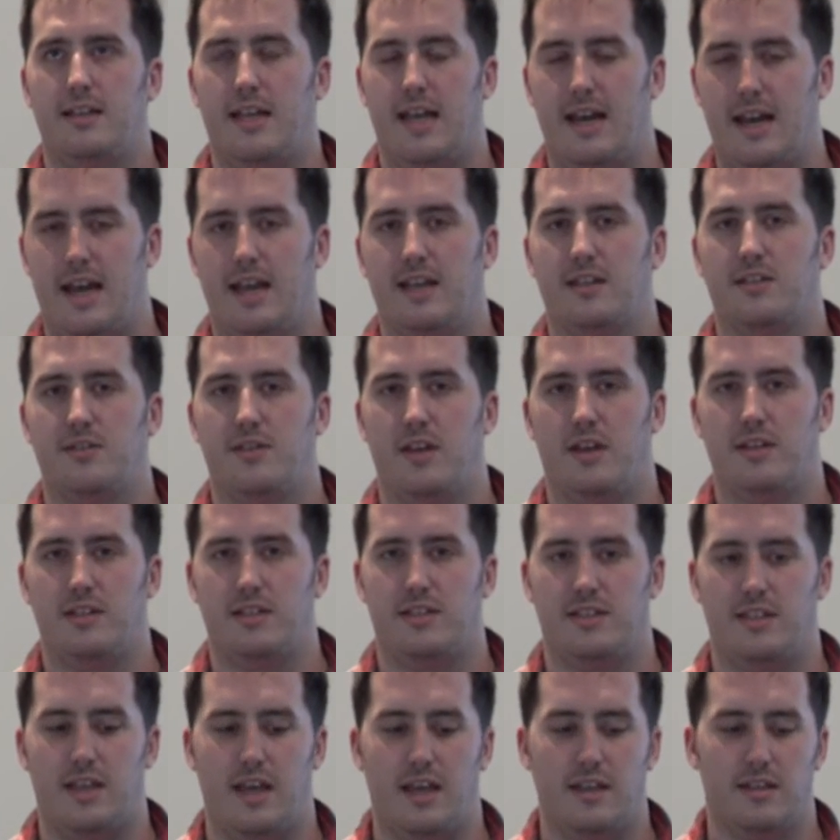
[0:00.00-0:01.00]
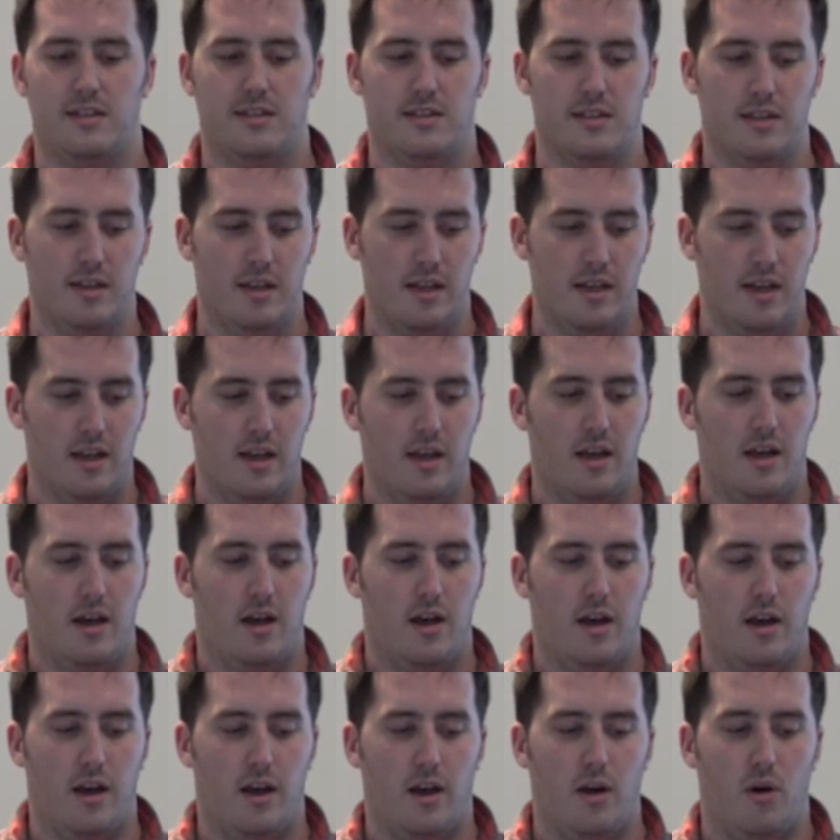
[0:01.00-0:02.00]
DNX36,
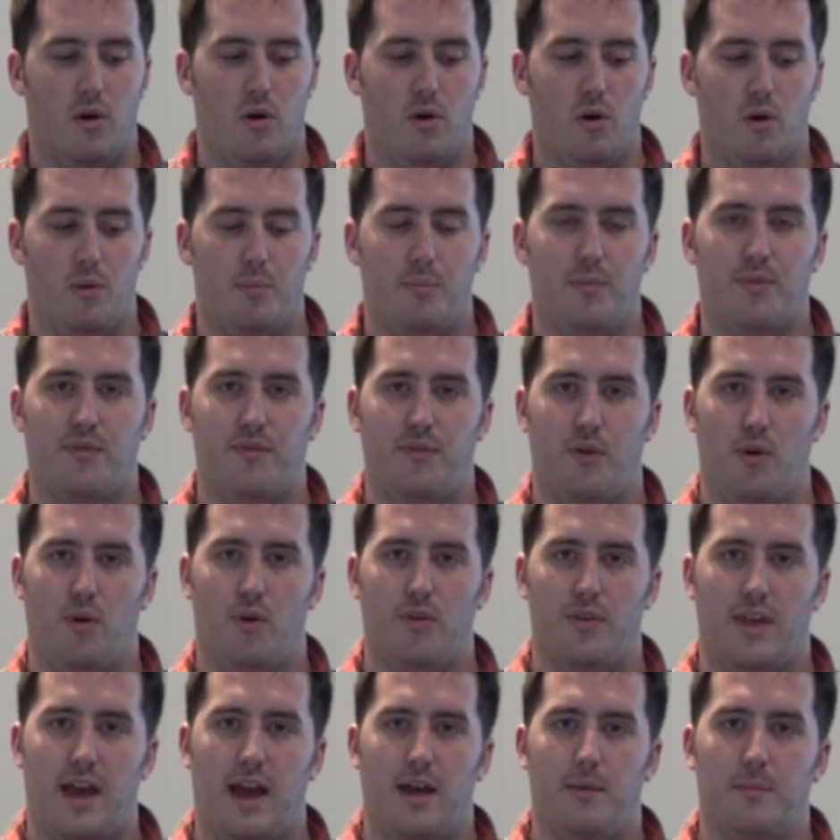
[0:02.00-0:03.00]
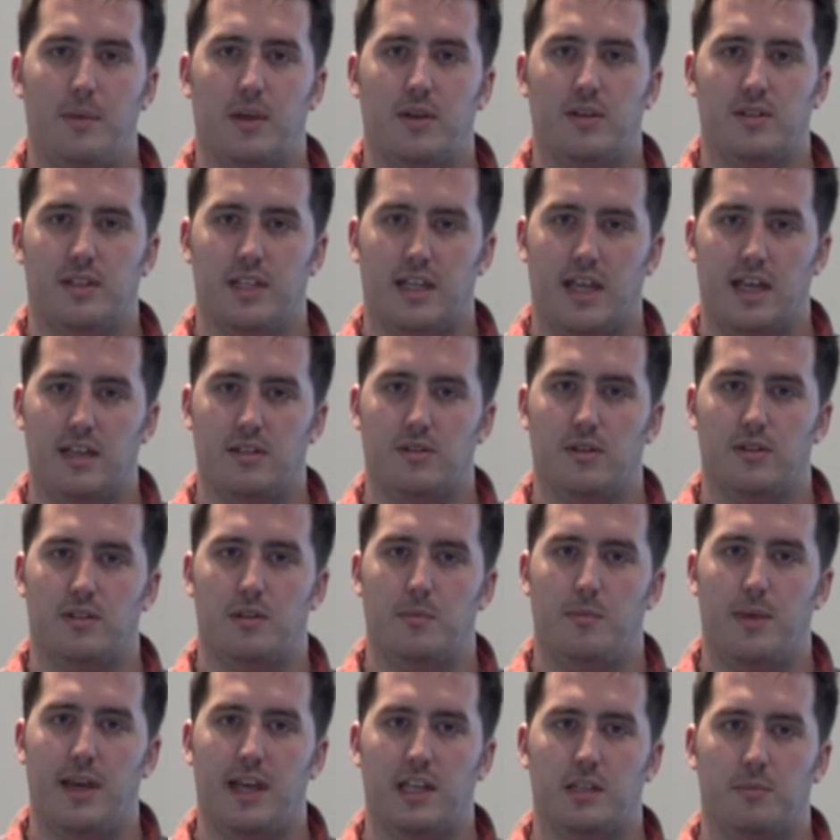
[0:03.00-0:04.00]
or before that, because it gets
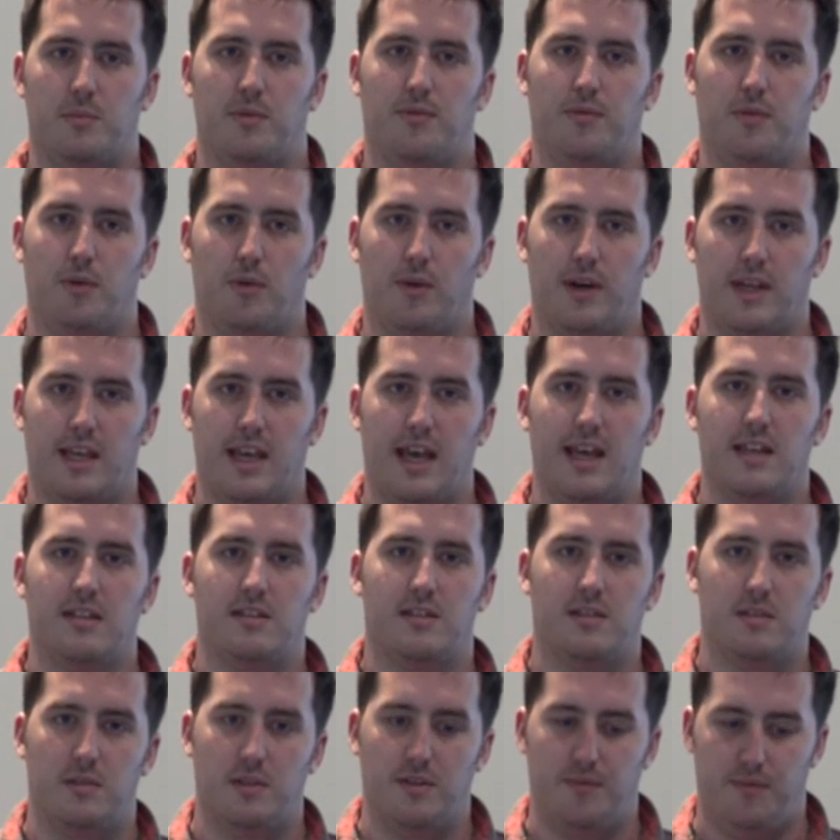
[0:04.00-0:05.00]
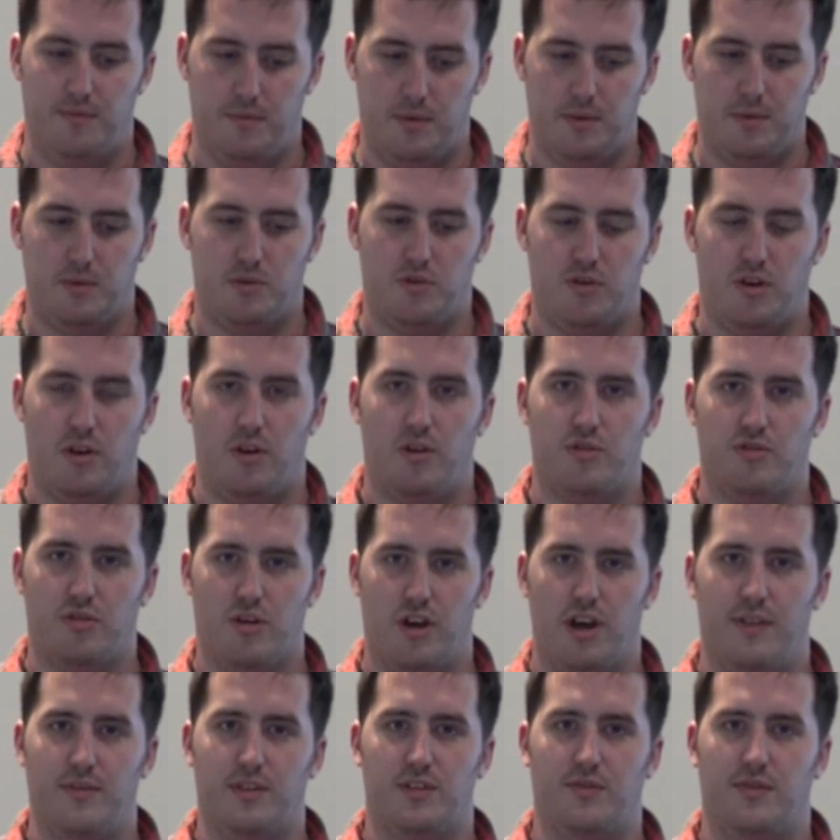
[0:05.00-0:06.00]
onto PIX before it gets, the
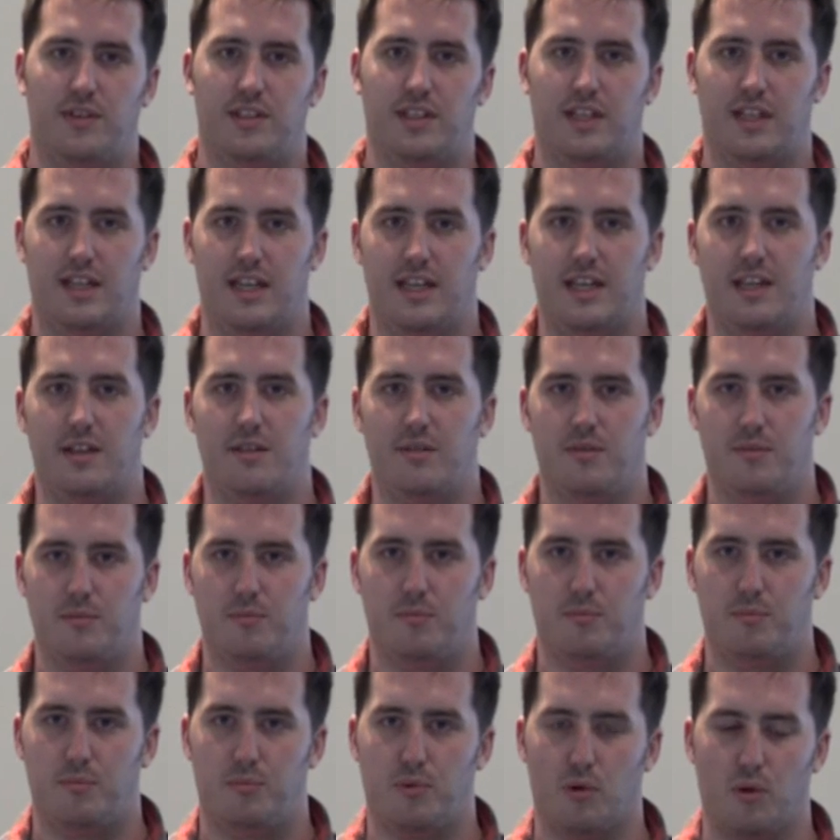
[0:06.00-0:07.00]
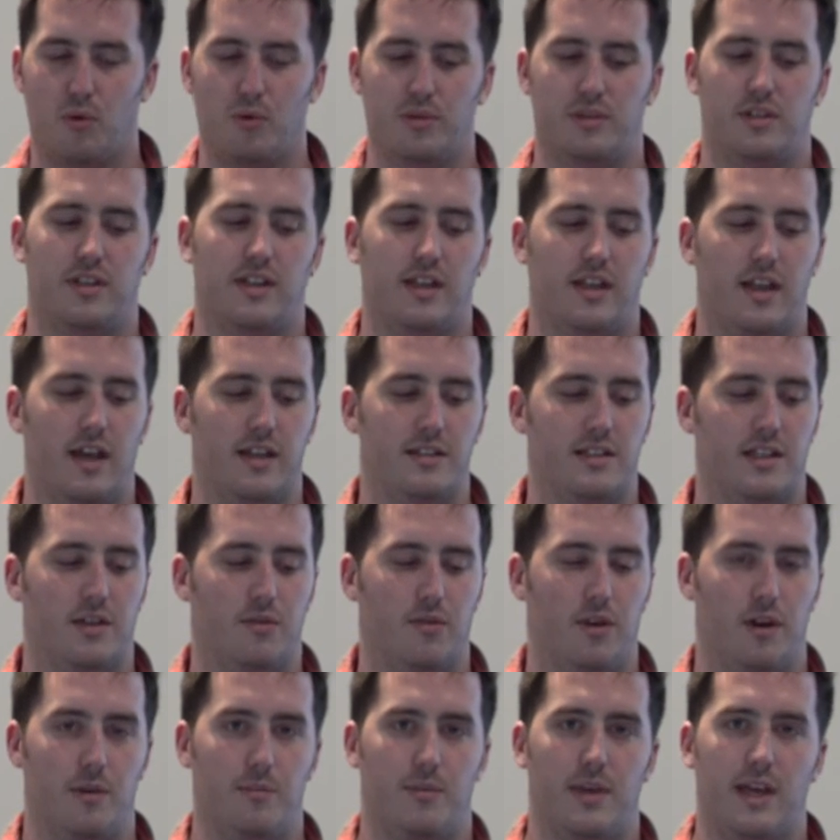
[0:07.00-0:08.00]
drive is physically brought to the
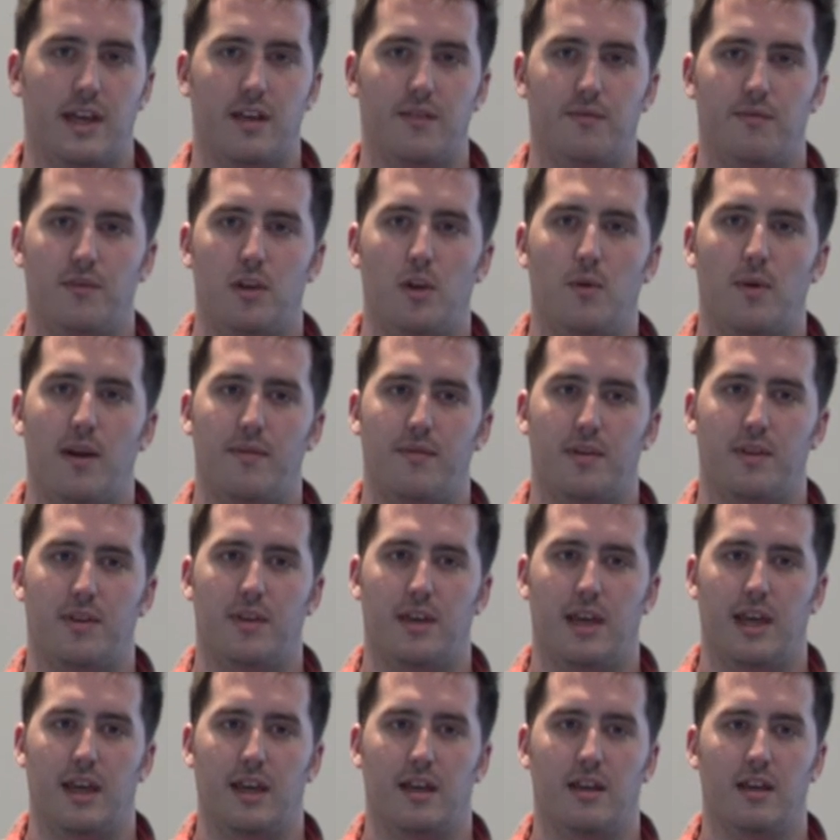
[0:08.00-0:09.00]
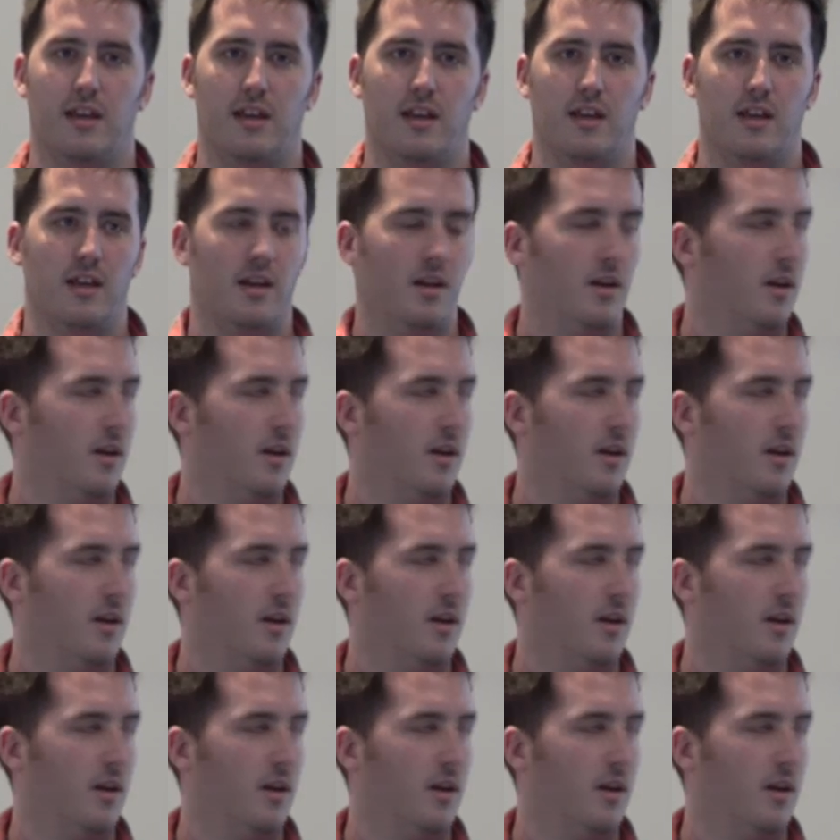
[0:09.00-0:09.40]
cutting room, they can view everything